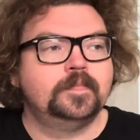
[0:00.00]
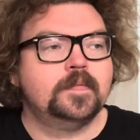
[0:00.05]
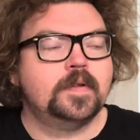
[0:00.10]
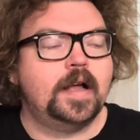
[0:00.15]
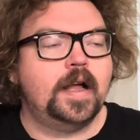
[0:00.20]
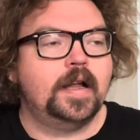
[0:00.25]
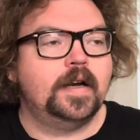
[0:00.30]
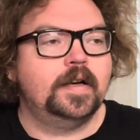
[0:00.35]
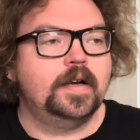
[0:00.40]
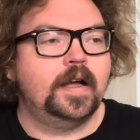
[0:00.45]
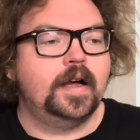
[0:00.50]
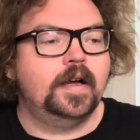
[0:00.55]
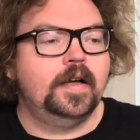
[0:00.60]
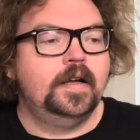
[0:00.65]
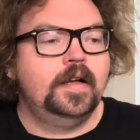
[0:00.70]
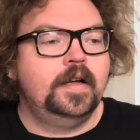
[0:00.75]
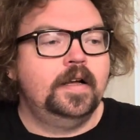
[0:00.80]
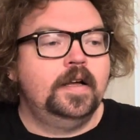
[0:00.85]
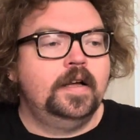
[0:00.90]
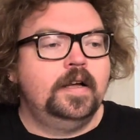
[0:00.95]
And
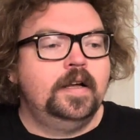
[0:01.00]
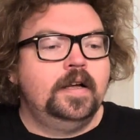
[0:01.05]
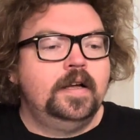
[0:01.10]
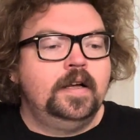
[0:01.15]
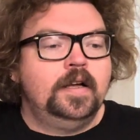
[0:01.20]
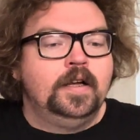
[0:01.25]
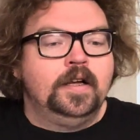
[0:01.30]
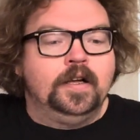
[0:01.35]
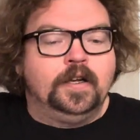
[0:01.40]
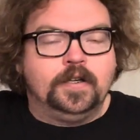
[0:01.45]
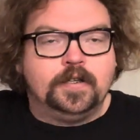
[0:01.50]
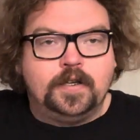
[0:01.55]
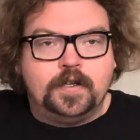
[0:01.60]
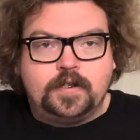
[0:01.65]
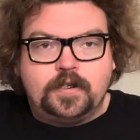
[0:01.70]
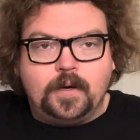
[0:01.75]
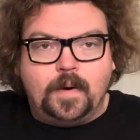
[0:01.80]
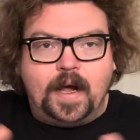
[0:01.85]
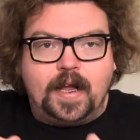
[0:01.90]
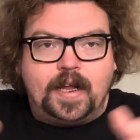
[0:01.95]

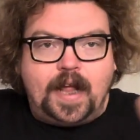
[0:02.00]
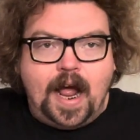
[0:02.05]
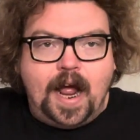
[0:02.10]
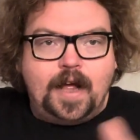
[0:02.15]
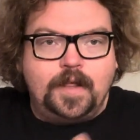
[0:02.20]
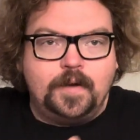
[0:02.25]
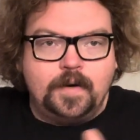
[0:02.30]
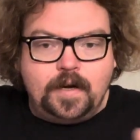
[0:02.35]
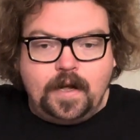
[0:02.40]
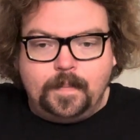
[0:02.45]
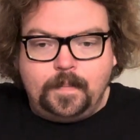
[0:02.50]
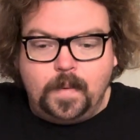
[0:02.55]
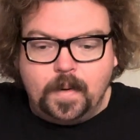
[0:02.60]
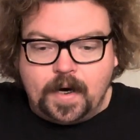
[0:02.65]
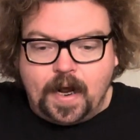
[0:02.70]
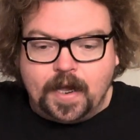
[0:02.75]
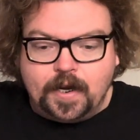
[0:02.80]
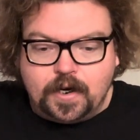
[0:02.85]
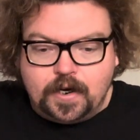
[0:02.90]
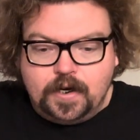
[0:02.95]
so I gathered up what
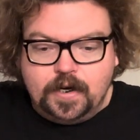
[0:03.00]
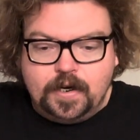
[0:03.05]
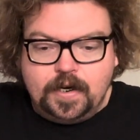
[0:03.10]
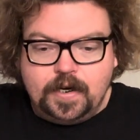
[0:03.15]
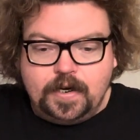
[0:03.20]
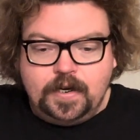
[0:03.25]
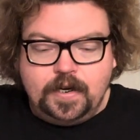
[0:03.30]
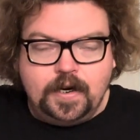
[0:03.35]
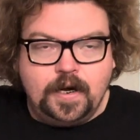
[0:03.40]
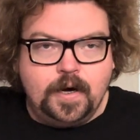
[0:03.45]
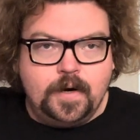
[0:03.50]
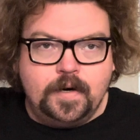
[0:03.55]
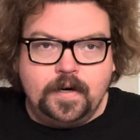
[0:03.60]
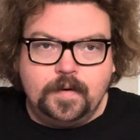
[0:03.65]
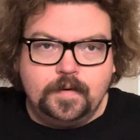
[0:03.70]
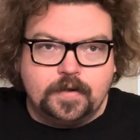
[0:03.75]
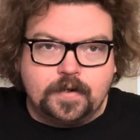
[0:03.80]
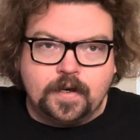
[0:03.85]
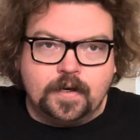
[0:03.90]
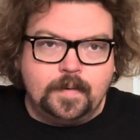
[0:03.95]
I could, you know, and it
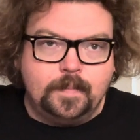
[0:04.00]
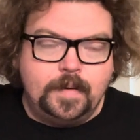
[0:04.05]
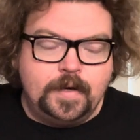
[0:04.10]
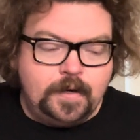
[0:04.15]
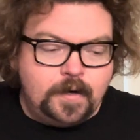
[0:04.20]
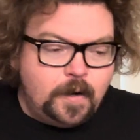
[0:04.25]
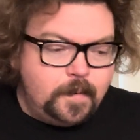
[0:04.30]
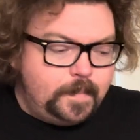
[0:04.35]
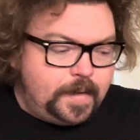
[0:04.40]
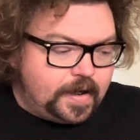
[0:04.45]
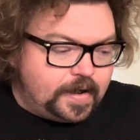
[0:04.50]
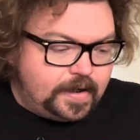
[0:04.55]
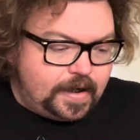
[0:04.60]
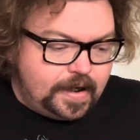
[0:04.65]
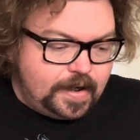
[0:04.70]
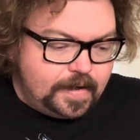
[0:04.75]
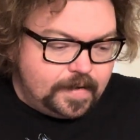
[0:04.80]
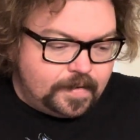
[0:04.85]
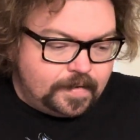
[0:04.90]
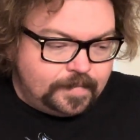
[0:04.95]
was going to be no big
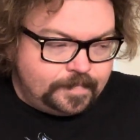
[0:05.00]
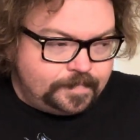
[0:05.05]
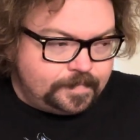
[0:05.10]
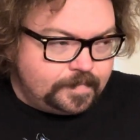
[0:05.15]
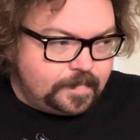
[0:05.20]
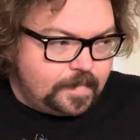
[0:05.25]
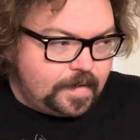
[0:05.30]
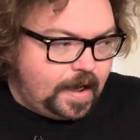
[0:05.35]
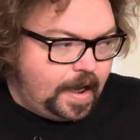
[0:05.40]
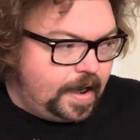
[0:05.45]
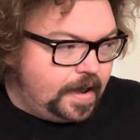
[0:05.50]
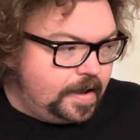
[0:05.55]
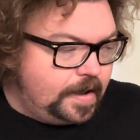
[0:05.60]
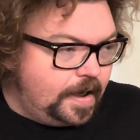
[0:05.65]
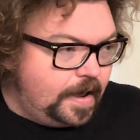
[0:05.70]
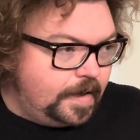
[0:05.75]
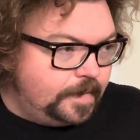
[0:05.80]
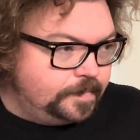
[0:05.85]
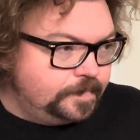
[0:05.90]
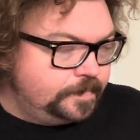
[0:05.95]
deal, and
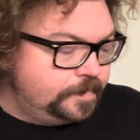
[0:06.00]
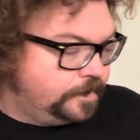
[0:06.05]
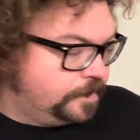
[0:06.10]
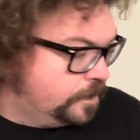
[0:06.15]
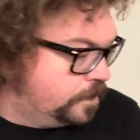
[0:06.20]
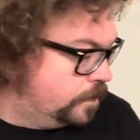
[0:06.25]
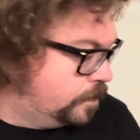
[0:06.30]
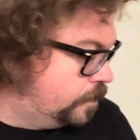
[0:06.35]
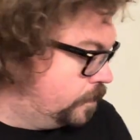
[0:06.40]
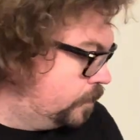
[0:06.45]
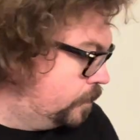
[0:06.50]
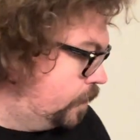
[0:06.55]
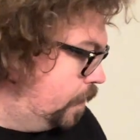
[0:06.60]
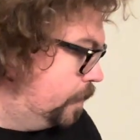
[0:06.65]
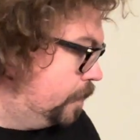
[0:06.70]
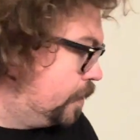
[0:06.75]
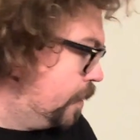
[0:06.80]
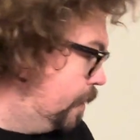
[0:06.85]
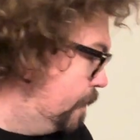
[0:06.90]
it was going